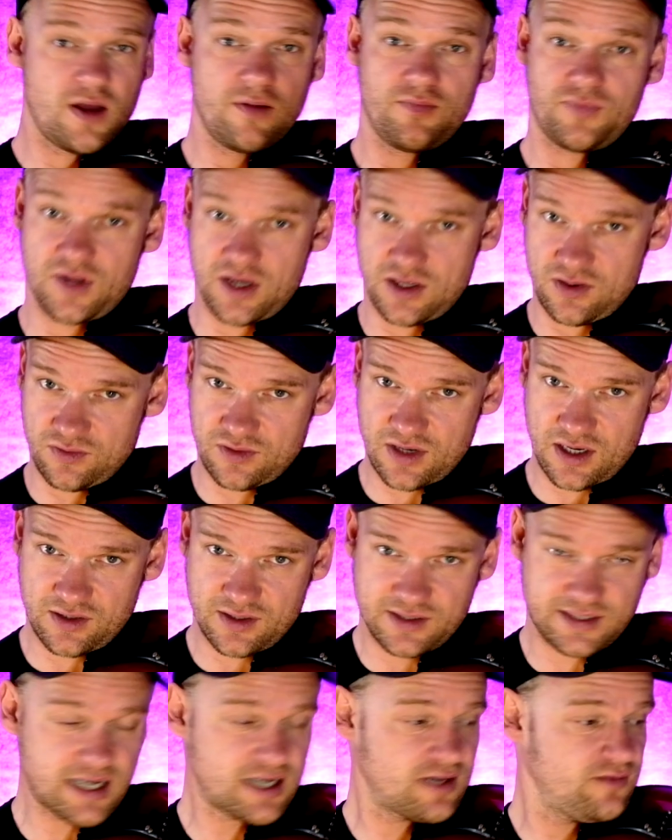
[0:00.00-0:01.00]
Then you take the
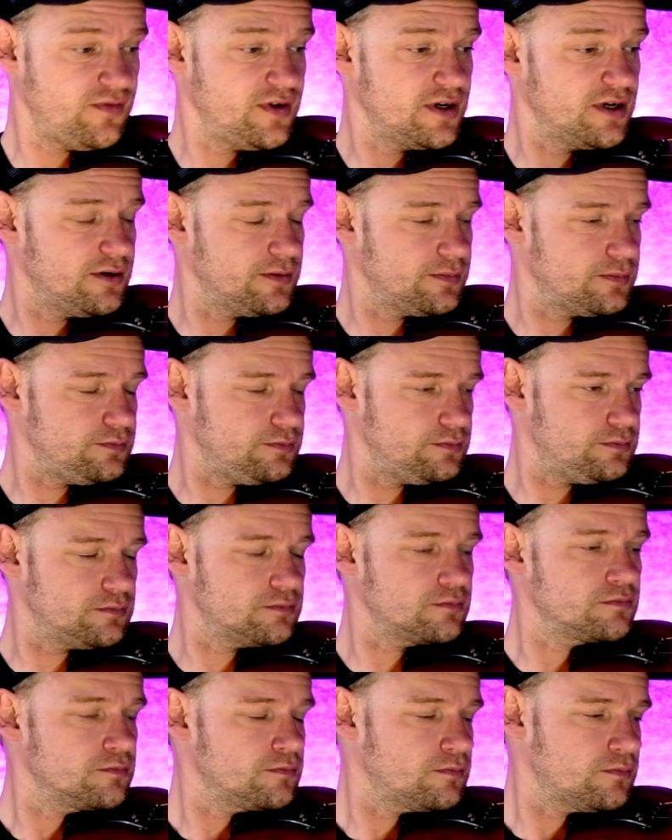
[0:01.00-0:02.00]
second finger,
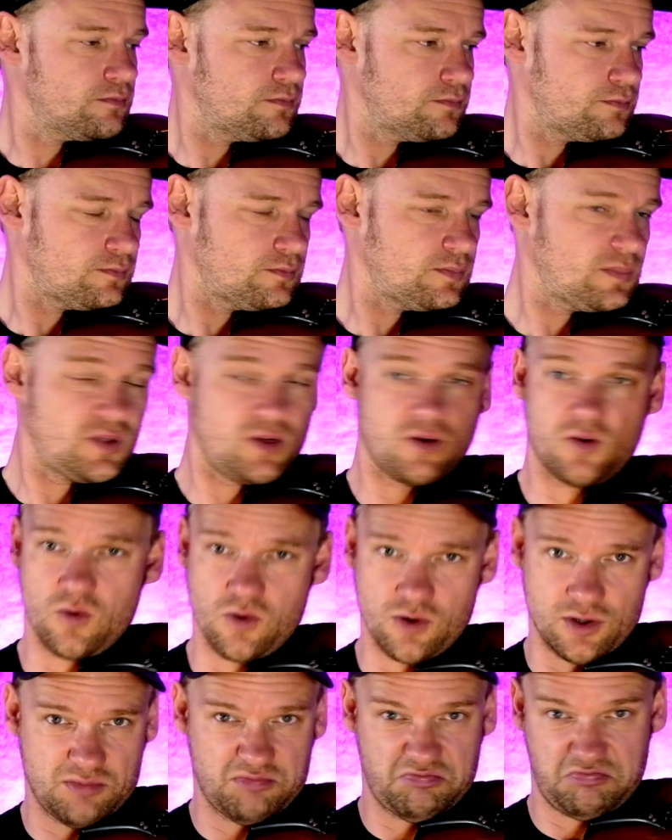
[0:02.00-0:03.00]

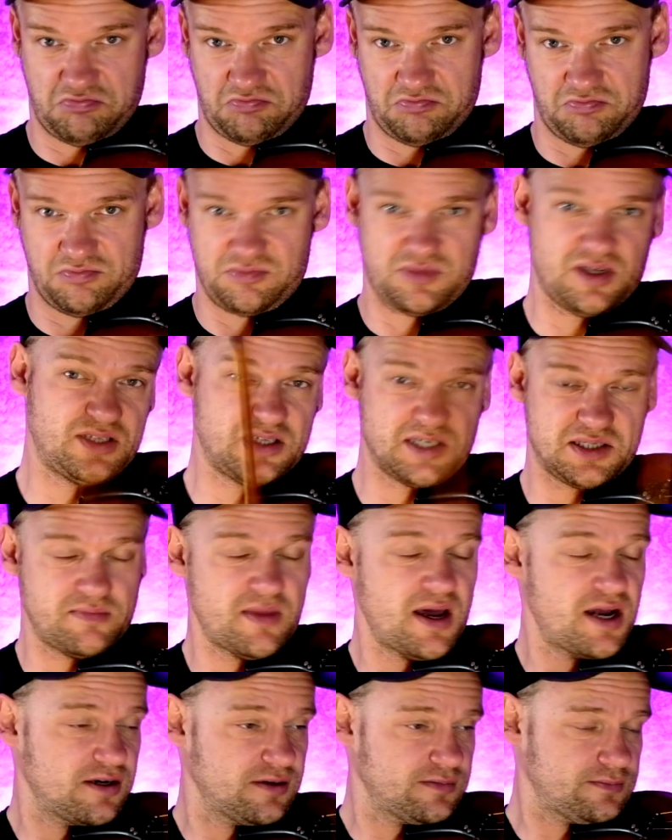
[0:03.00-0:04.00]
or it doesn't
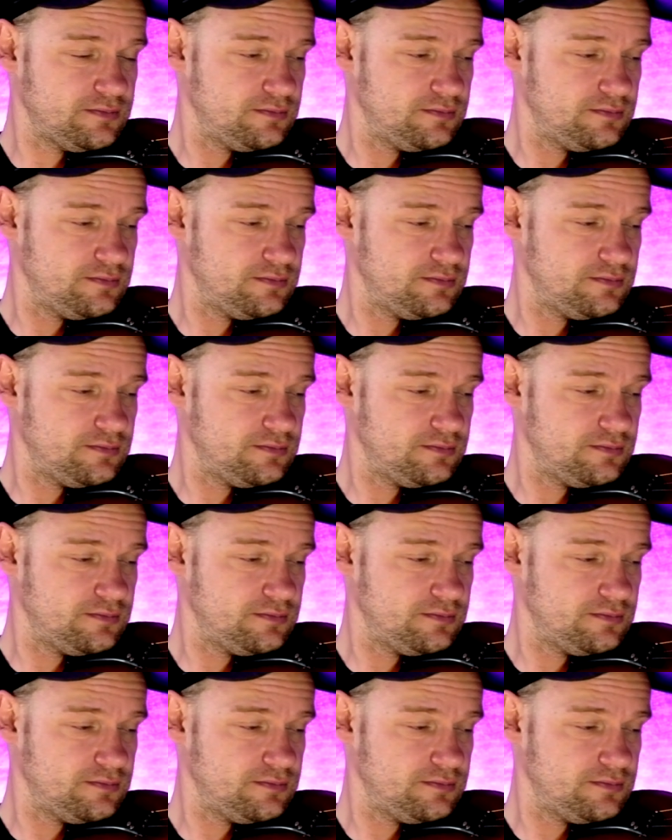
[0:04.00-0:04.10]
matter.